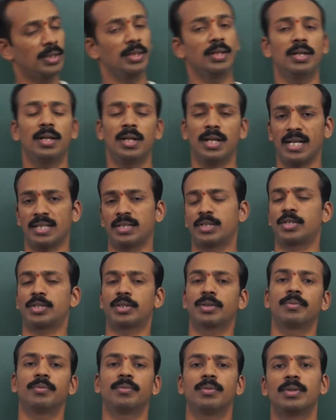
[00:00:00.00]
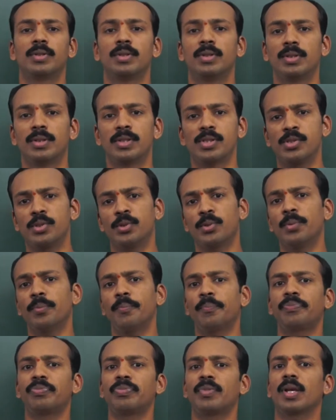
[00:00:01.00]
Right.
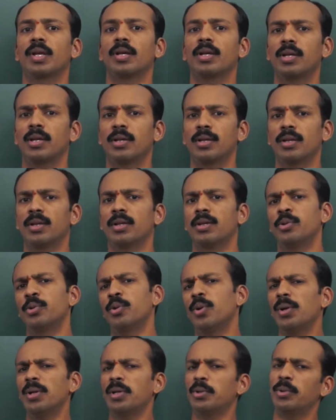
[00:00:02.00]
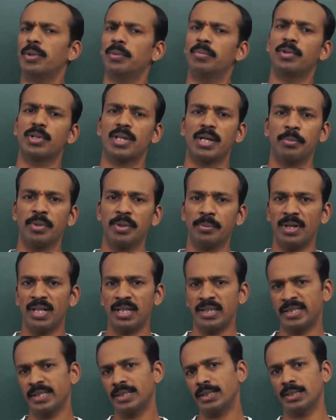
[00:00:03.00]
So you all know about amoeba, I
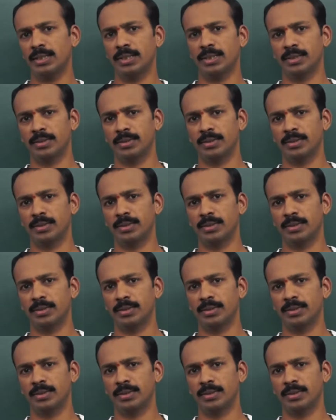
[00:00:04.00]
think.